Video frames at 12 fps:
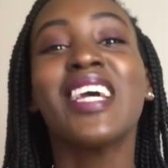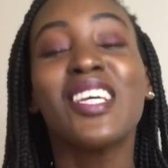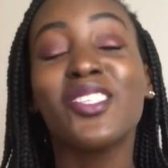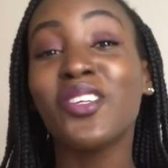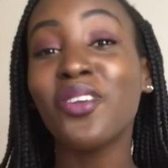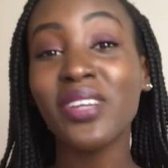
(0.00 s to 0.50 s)

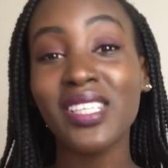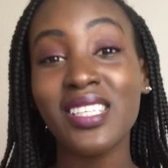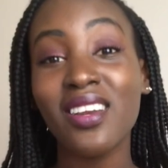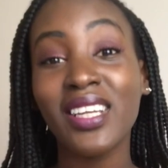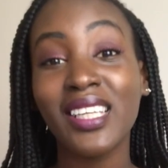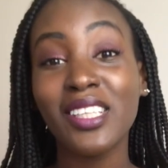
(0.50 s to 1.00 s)
So you don't
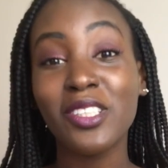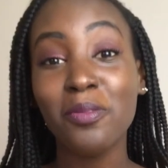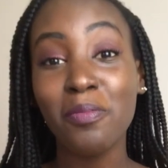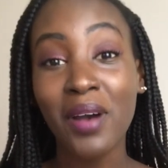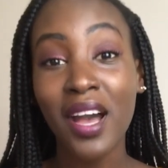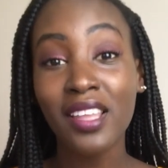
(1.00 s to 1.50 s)
necessarily need to
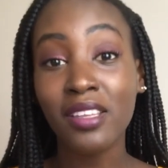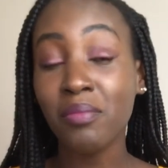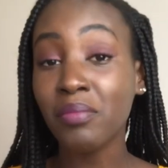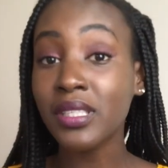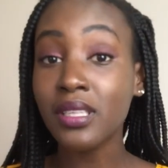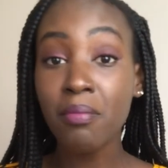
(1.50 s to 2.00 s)
buy them,
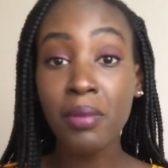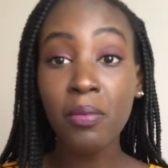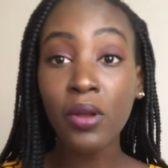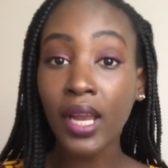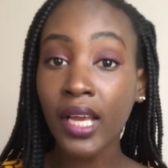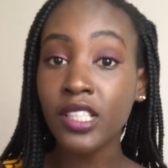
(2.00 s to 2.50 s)
but some
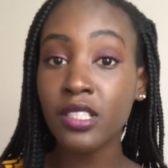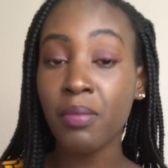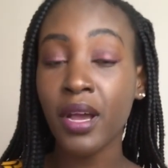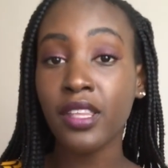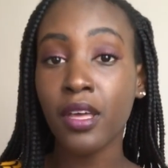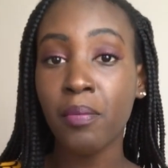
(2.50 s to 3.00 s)
people like to
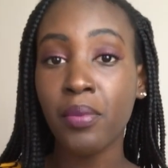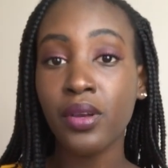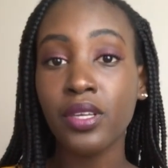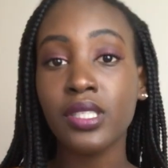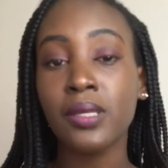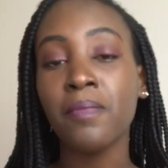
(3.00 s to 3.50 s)
buy their
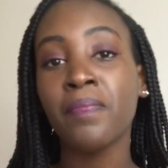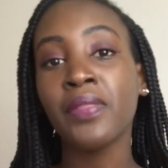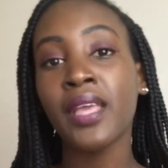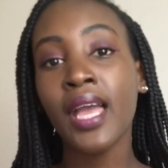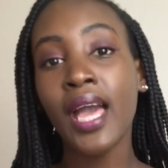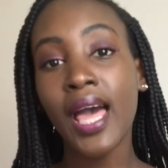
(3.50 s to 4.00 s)
books.
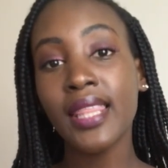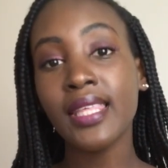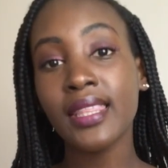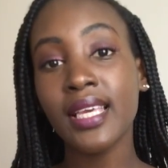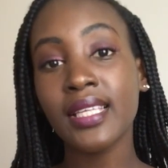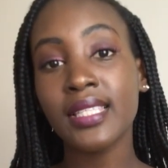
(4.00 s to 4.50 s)
Other
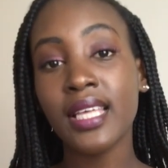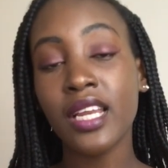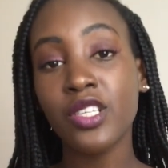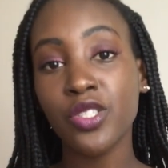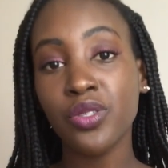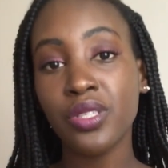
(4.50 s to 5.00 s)
things that
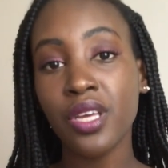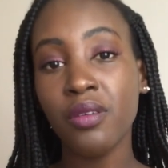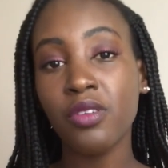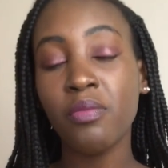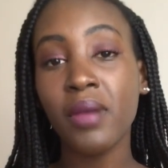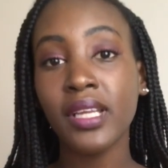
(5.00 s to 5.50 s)
I do say
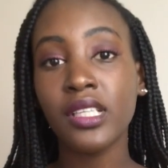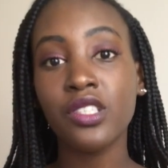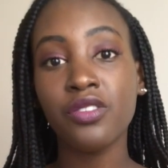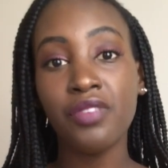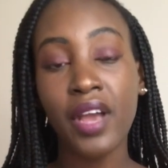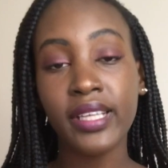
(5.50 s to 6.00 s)
you might need
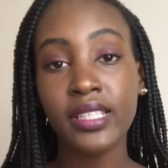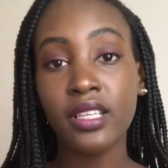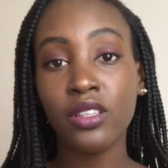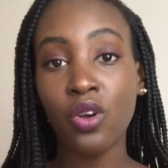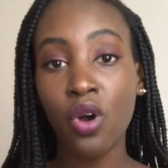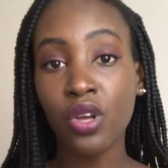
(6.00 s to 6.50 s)
to factor in
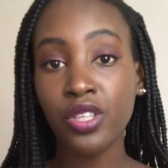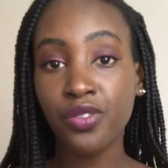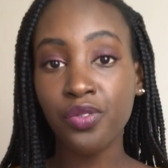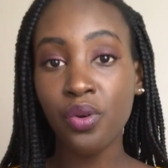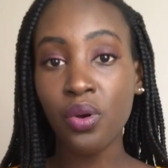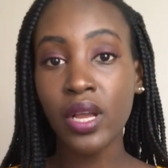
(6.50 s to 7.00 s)
the cost
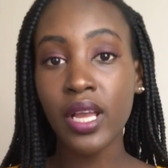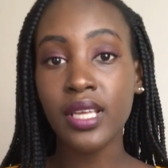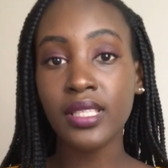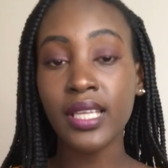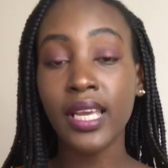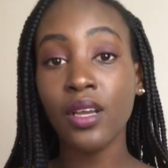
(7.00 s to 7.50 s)
for
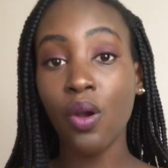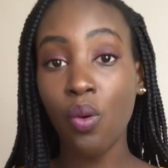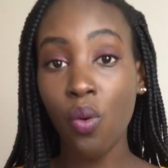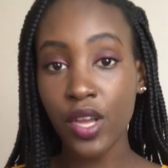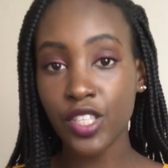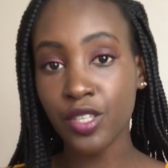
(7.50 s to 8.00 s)
is like
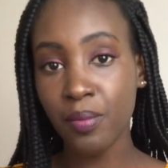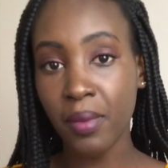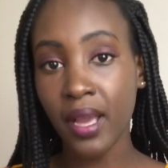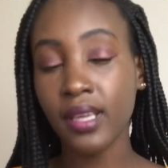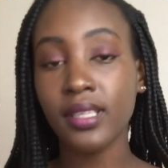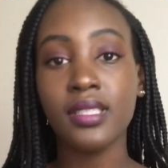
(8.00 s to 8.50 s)
question
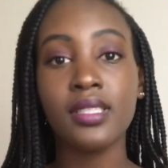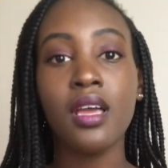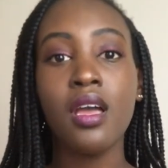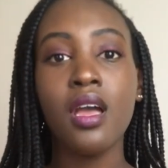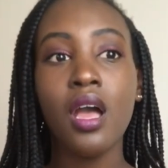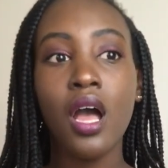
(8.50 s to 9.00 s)
banks.
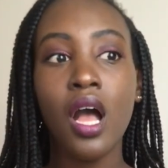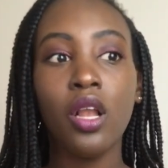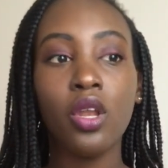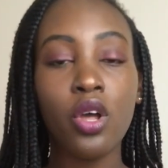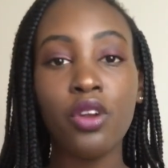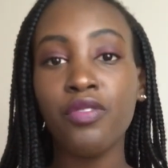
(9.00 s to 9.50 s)
A
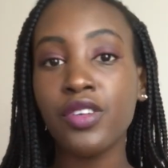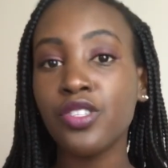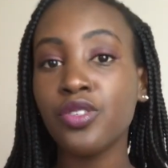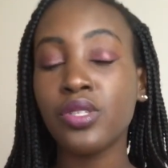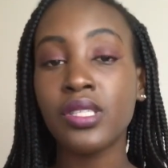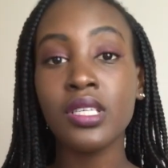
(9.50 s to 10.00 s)
lot of us
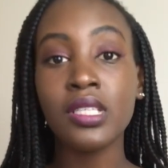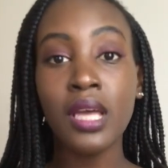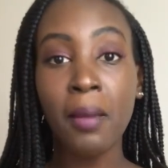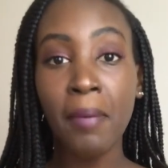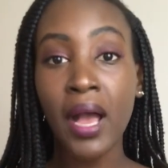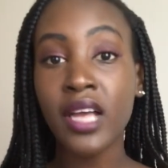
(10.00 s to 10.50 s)
use things
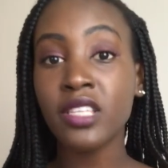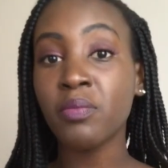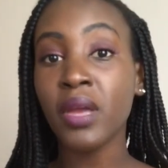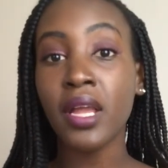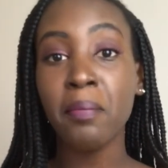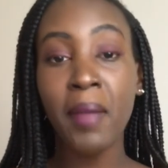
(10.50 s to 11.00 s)
like
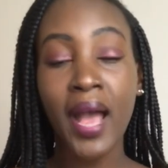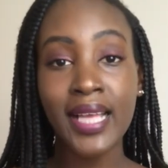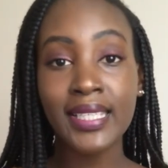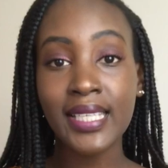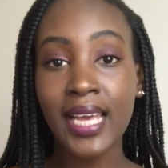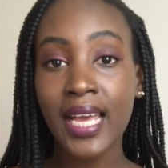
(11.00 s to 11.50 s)
PassMed,
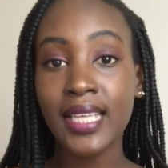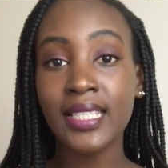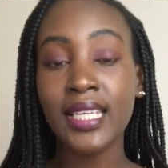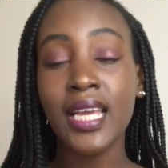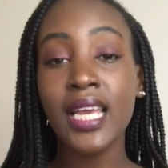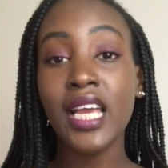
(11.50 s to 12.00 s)

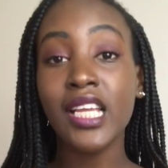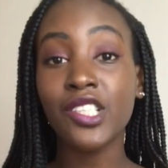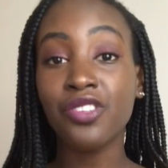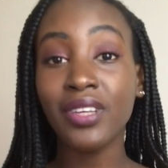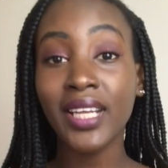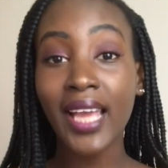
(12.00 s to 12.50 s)
PassTest, and
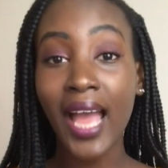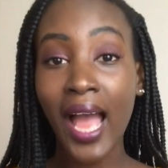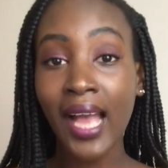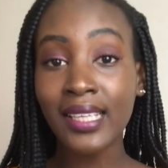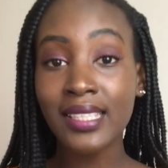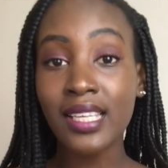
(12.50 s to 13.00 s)
to really
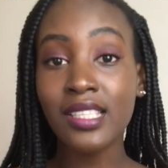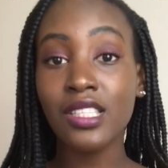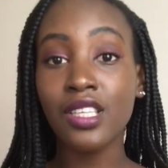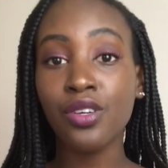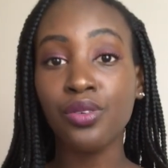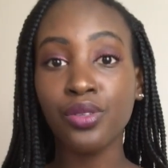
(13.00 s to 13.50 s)
access
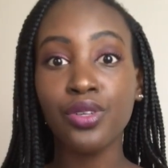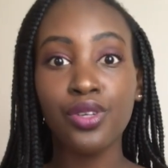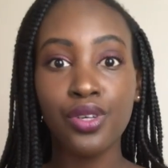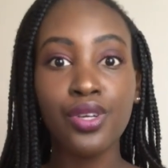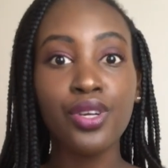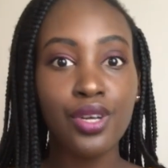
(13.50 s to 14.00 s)
the
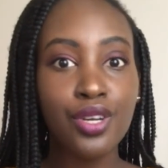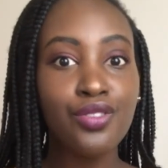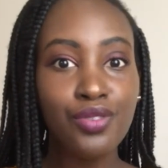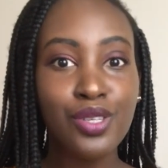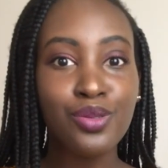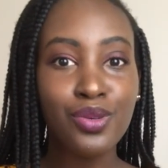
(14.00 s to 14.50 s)
good
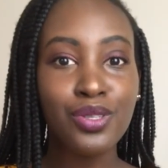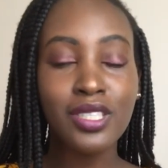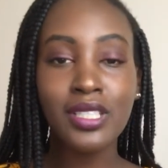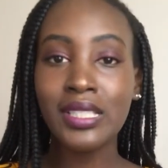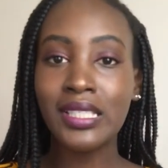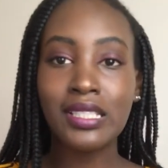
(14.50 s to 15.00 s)

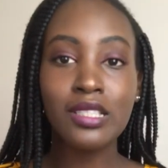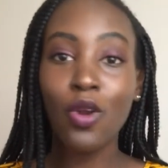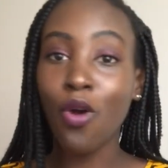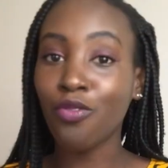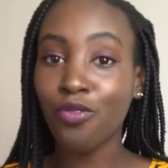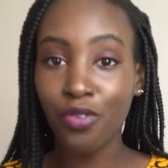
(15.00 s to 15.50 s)
resources, it's
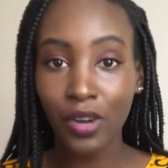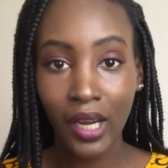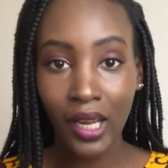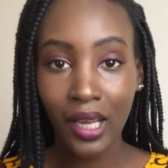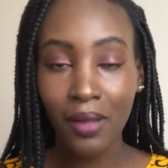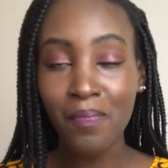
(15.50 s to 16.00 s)
not
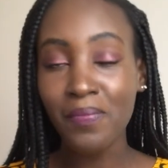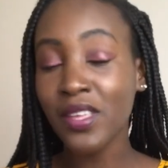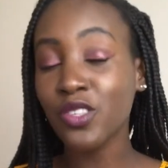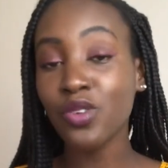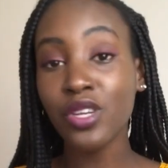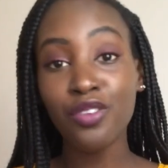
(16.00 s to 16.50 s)
free.
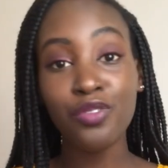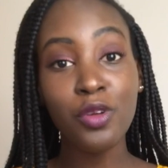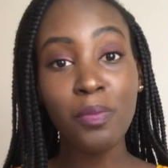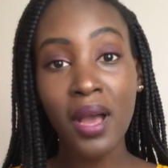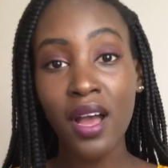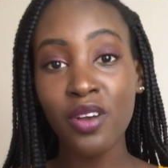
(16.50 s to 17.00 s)
It's only a few
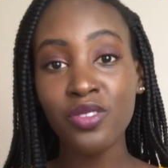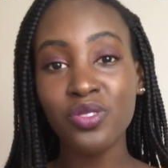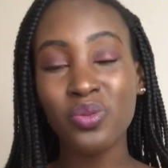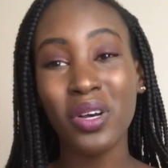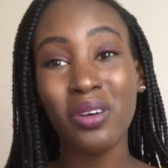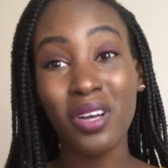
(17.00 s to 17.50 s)
pounds,
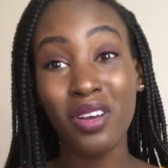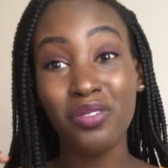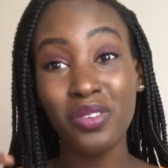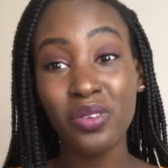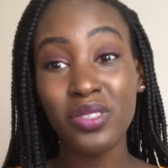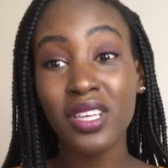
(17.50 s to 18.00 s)

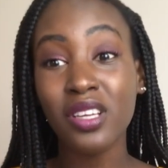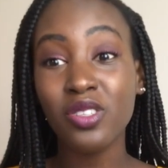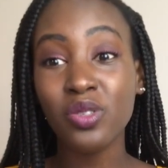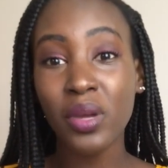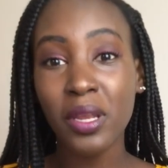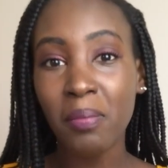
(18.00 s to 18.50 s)
it's like
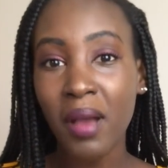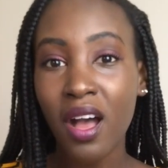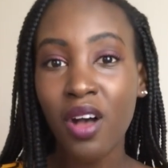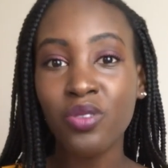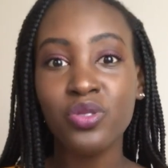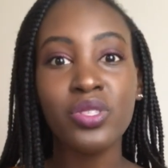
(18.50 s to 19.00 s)

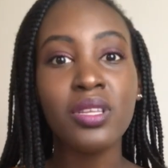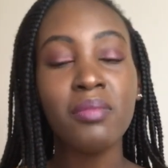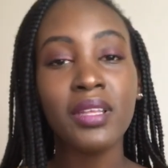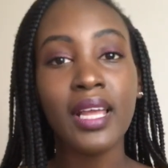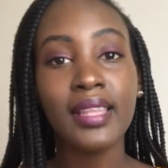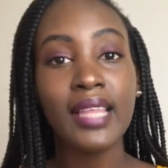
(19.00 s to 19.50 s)
£20 or
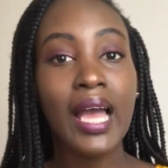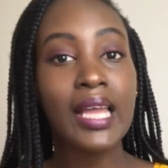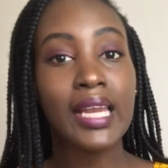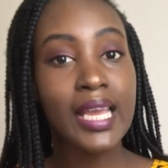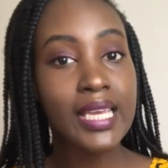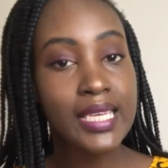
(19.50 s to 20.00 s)
something like
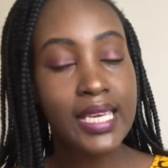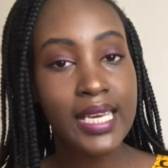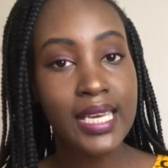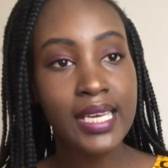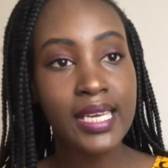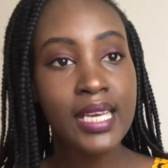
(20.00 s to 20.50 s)
that a
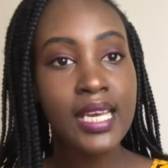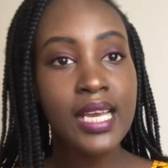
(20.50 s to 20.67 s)
year.